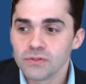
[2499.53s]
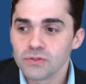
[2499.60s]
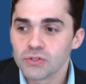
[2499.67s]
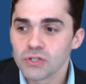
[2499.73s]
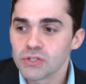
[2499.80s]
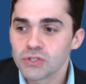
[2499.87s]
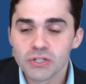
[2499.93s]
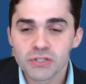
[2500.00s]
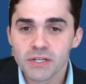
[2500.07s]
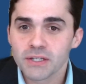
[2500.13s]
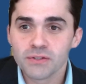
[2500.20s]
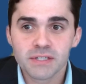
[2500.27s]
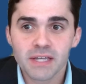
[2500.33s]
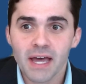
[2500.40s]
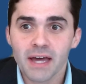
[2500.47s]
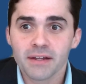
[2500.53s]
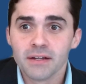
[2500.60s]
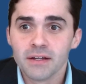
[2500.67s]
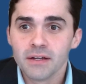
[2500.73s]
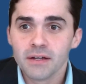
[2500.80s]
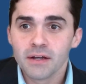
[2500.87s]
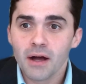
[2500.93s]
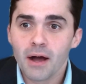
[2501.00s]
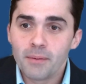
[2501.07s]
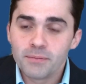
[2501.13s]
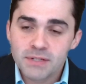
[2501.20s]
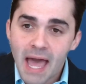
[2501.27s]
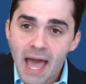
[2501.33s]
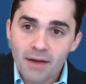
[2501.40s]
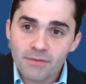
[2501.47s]
just like you said,
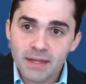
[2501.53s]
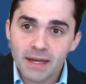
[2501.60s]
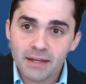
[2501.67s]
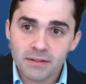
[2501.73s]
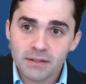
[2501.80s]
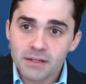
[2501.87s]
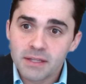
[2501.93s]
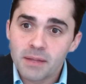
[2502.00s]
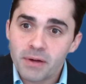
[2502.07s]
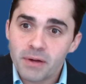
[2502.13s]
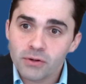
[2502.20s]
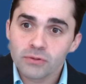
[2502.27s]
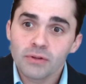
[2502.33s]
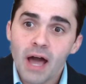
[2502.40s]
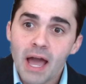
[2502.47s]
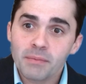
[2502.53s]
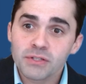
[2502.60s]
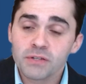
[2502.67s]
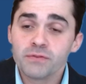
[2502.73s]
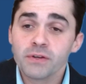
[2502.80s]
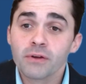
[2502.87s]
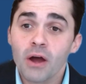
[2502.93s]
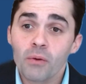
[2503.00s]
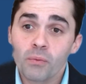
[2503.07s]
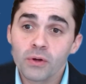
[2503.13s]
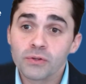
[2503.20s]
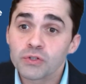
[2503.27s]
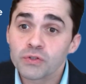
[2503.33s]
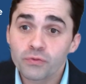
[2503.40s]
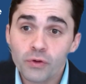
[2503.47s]
to have that alignment, to figure out where
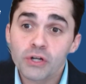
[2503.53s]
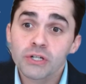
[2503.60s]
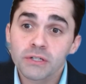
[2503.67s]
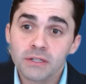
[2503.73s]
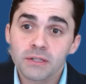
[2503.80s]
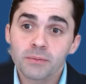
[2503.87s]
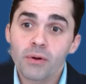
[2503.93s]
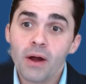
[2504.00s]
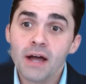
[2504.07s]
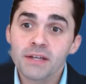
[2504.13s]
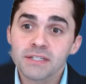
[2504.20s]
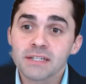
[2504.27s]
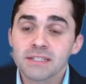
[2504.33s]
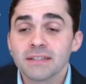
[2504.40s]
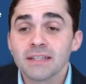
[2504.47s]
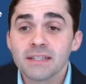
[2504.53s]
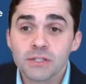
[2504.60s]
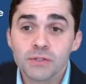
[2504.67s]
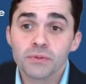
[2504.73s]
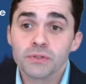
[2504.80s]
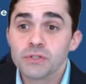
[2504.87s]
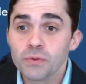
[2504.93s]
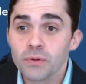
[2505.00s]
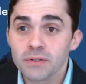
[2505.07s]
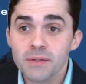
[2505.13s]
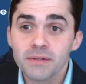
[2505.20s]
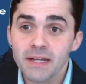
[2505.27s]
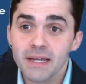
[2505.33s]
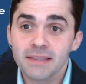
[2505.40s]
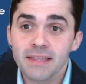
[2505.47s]
there's friction in the process, and then to
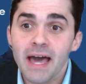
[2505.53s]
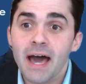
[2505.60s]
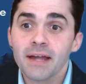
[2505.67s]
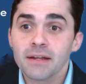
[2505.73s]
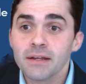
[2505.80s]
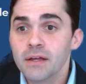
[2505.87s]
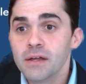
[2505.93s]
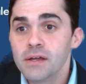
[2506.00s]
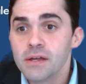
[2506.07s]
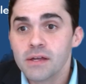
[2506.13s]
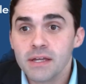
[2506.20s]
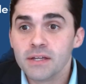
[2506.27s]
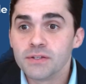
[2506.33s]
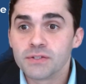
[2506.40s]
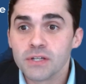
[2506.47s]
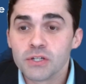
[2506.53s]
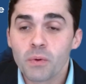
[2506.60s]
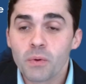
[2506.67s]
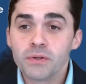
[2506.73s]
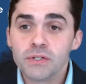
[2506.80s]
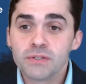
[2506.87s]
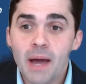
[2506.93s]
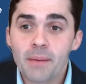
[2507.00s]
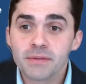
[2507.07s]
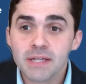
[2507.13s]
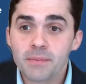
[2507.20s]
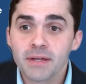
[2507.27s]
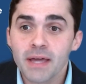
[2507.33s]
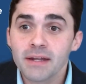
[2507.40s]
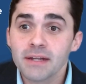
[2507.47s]
eliminate that is what we do time and
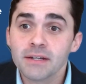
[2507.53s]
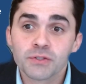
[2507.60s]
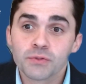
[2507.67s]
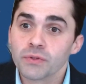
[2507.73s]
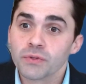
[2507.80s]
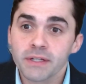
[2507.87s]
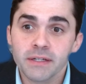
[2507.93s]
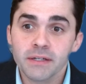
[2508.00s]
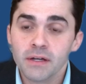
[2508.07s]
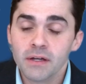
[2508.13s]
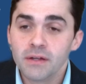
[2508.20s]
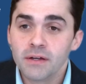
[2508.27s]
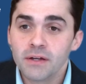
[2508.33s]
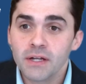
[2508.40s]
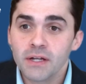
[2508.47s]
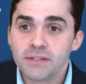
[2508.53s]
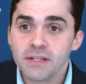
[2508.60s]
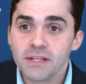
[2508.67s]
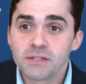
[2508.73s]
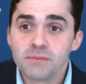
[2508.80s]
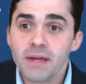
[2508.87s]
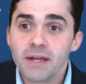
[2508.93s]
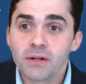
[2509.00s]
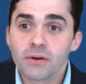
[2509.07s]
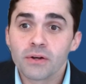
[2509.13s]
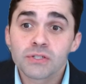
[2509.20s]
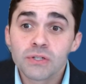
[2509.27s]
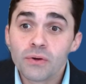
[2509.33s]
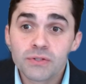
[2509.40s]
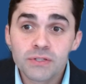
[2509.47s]
time again. And it's really it's made our
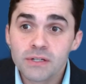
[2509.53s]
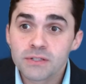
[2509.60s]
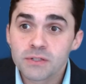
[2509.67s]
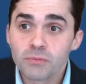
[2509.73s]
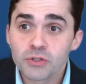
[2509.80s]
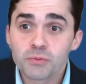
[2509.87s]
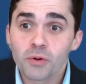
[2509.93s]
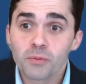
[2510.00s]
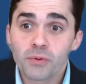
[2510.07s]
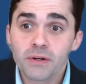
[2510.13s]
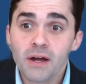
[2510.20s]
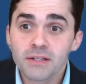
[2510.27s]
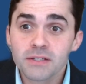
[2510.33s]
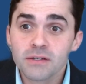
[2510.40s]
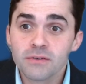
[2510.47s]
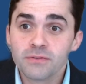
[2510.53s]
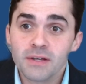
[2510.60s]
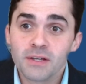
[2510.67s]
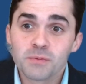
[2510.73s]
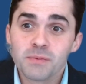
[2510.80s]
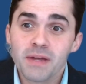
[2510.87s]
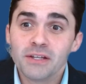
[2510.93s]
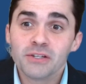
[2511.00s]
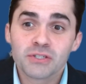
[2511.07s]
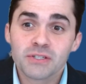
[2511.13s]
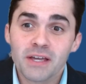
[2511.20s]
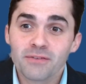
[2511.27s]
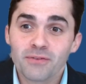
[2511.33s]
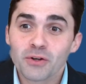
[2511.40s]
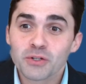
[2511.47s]
associates much more productive. It's made each
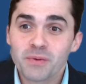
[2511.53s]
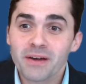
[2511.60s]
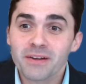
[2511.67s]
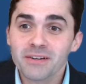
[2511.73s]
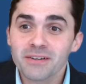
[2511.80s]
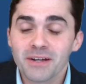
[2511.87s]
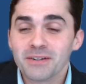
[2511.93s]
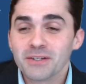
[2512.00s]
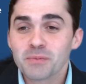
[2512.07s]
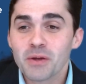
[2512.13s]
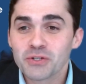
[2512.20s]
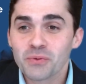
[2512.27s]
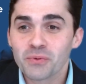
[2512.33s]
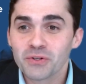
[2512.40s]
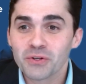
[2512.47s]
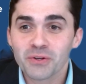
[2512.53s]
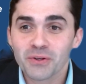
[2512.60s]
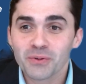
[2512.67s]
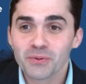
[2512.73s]
day of ours better, and especially when